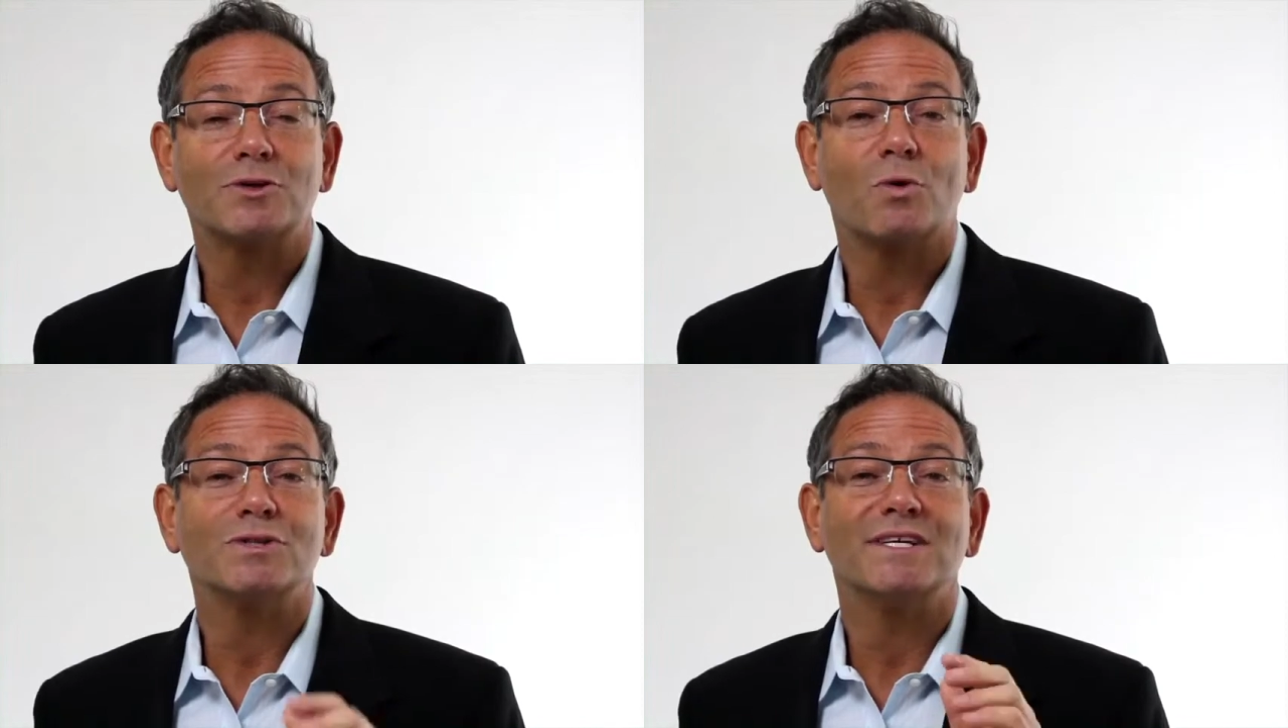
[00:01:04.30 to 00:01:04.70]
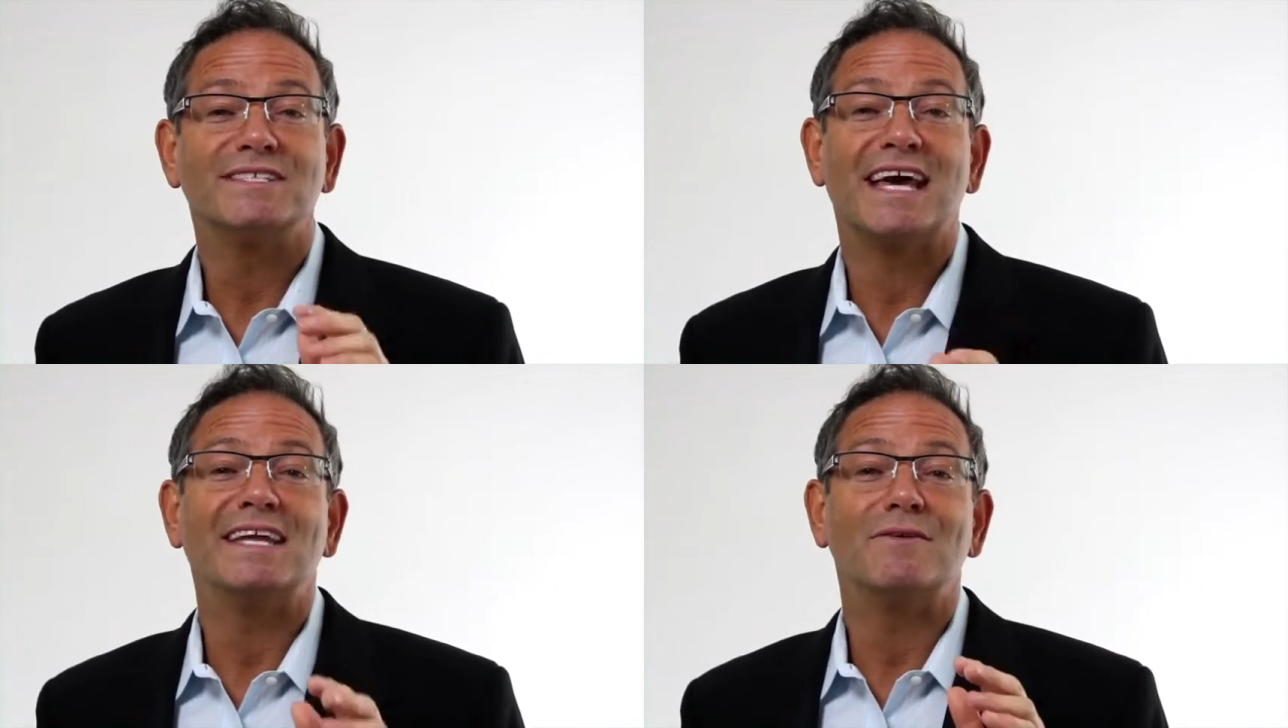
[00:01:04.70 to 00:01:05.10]
scores
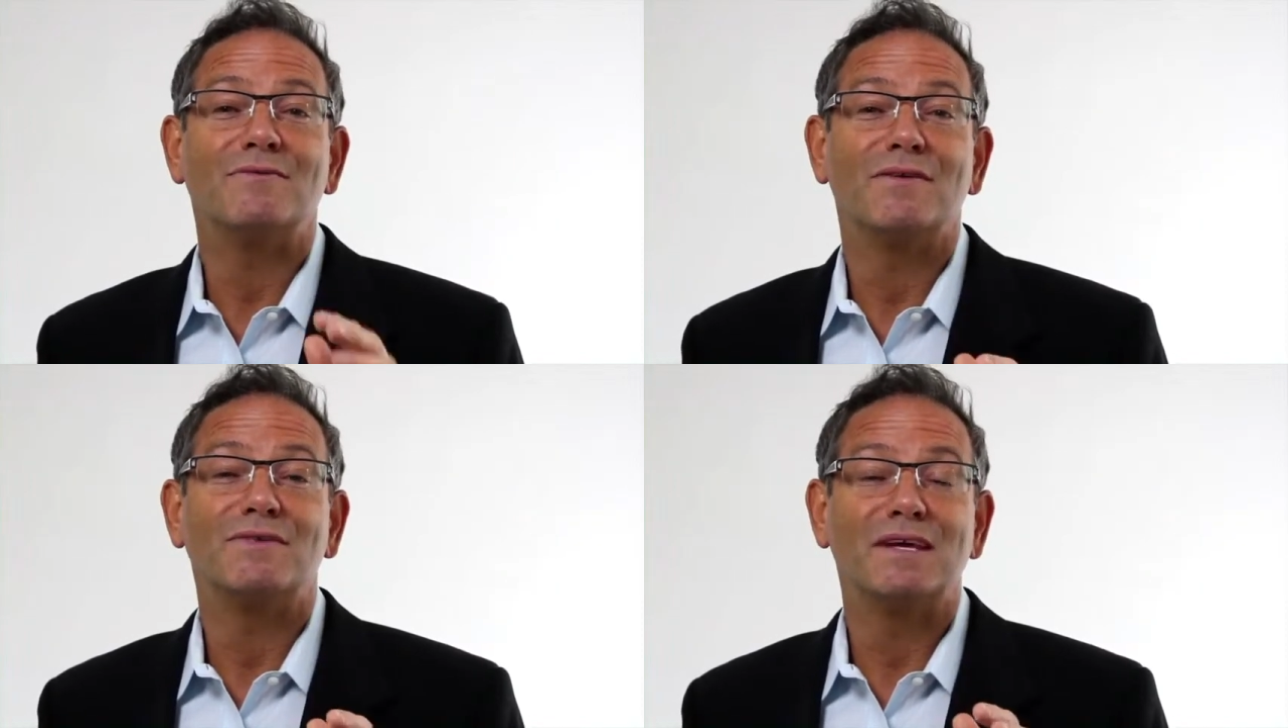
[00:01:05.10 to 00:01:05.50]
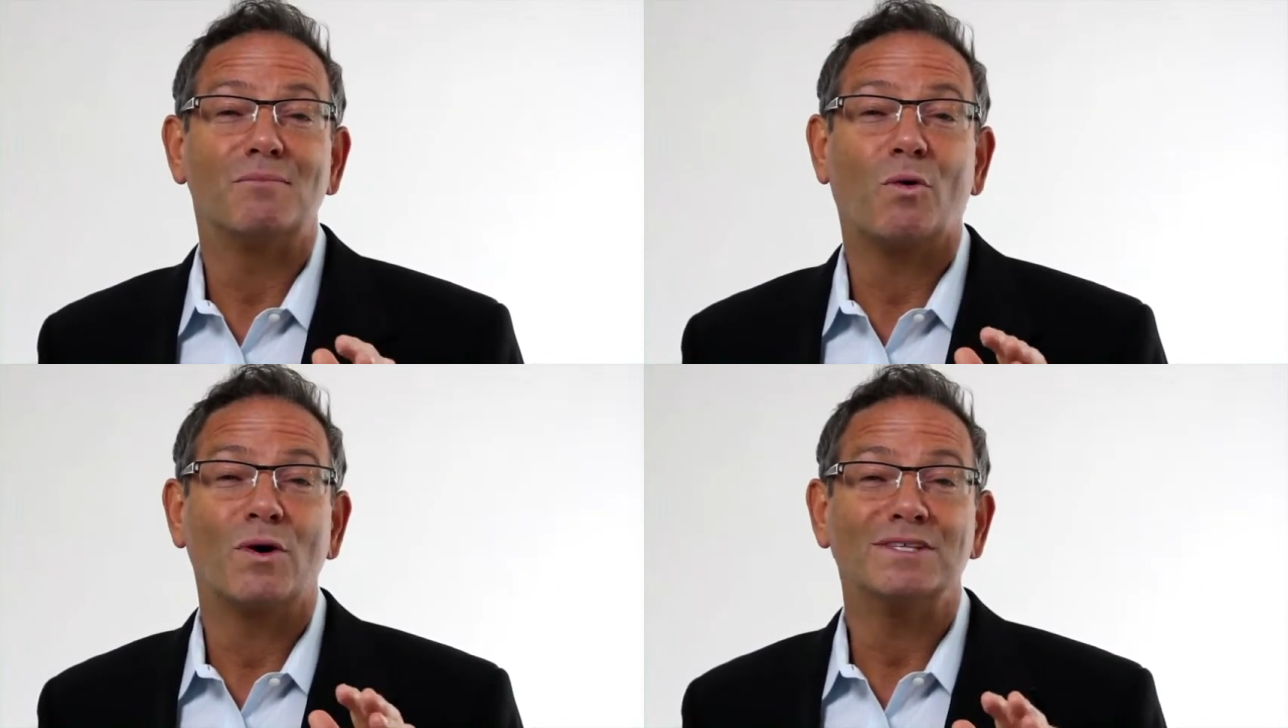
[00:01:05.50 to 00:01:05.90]
10 to
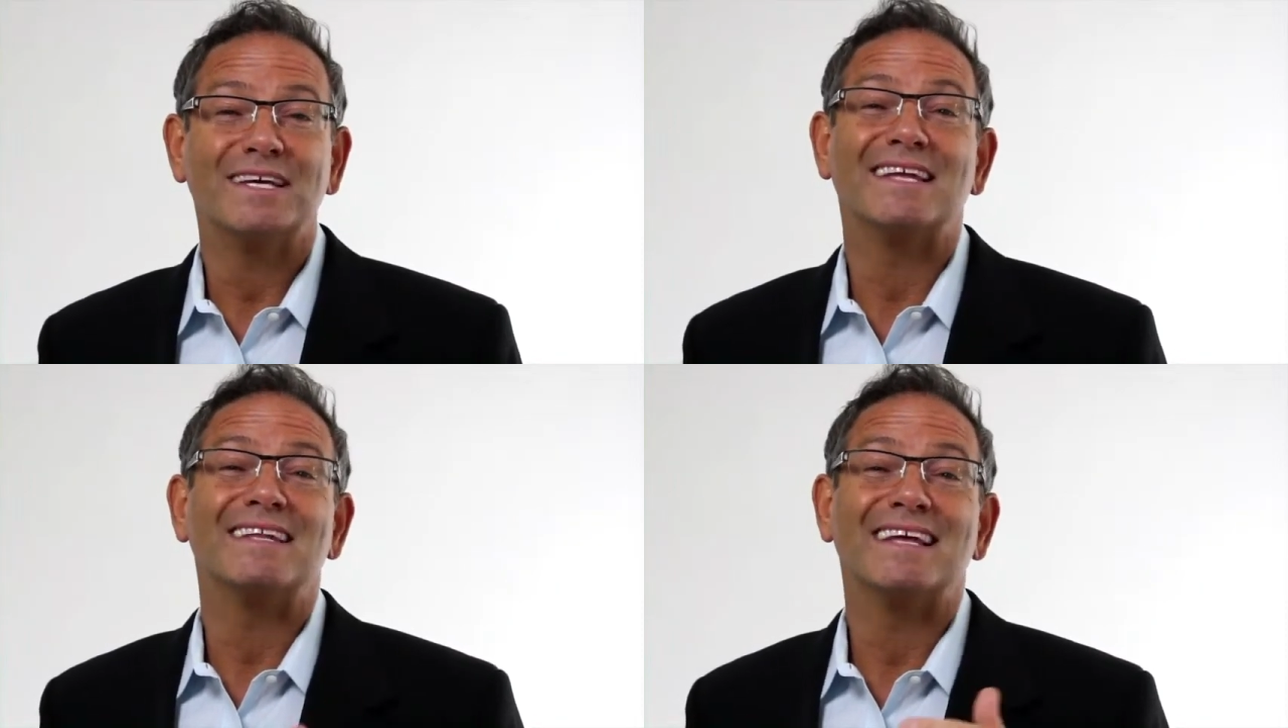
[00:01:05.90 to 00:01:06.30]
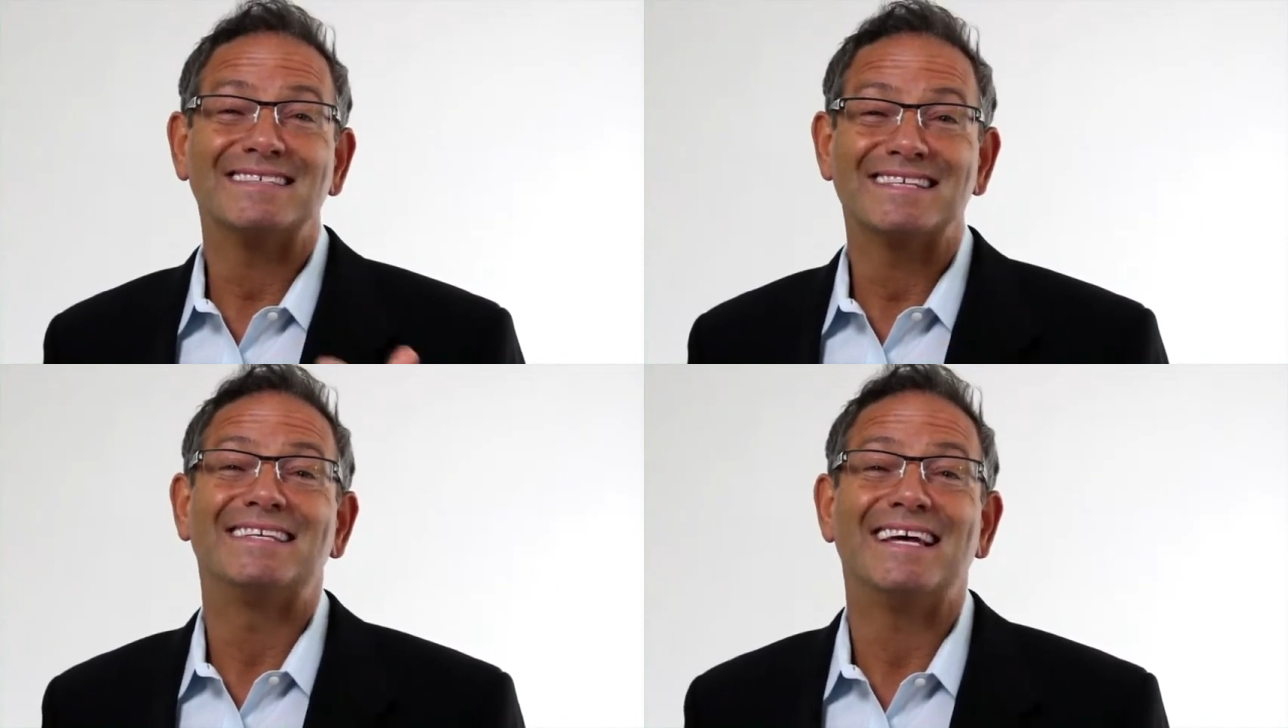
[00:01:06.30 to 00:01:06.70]
15 points in
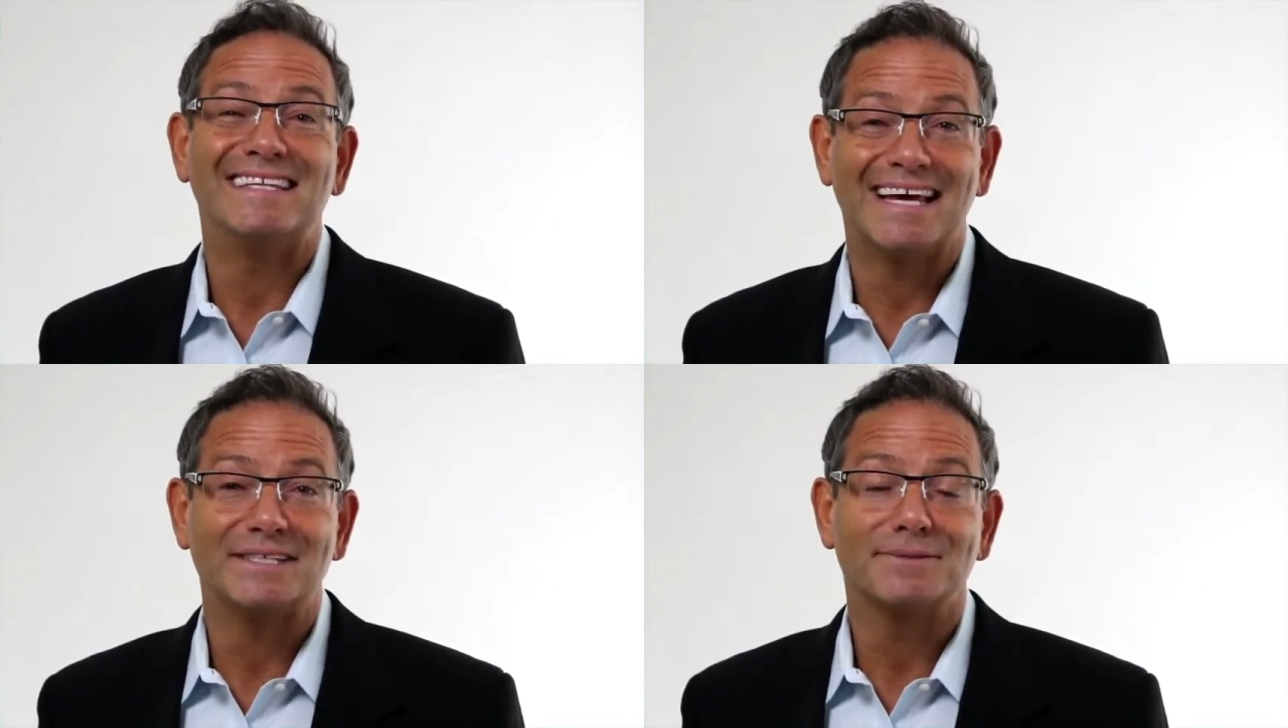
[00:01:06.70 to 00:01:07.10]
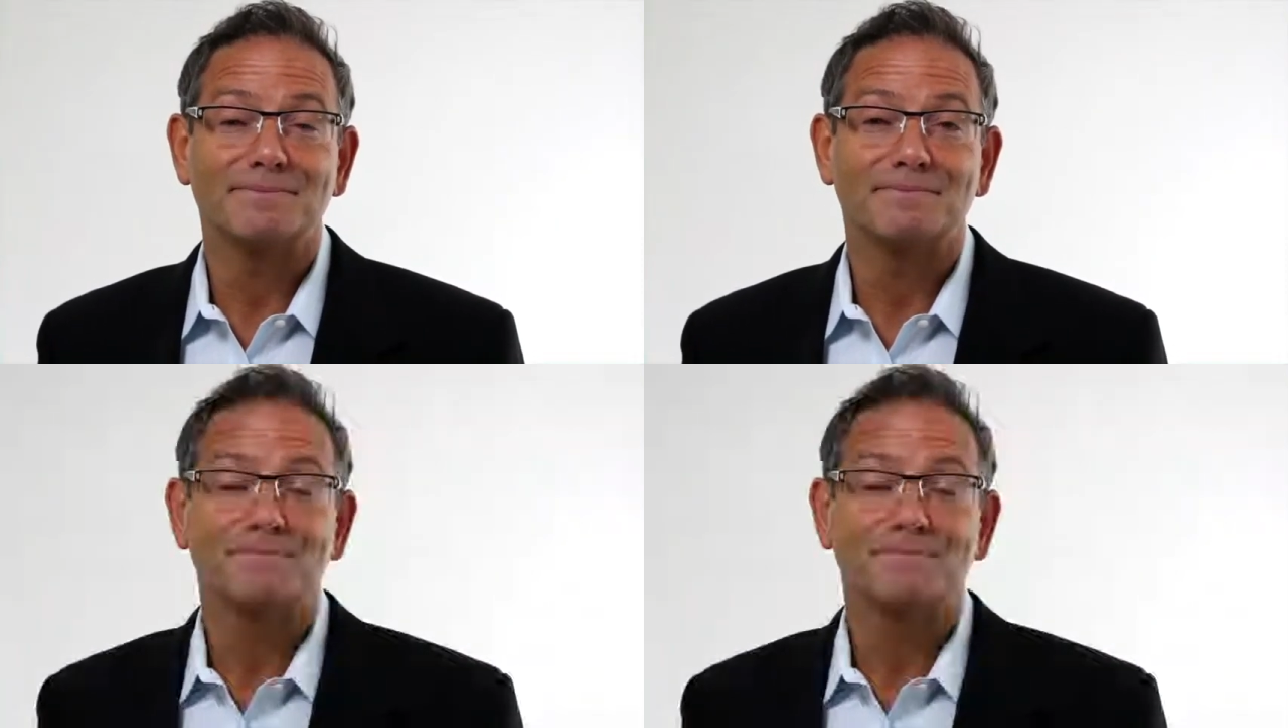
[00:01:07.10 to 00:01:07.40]
less than 10 days.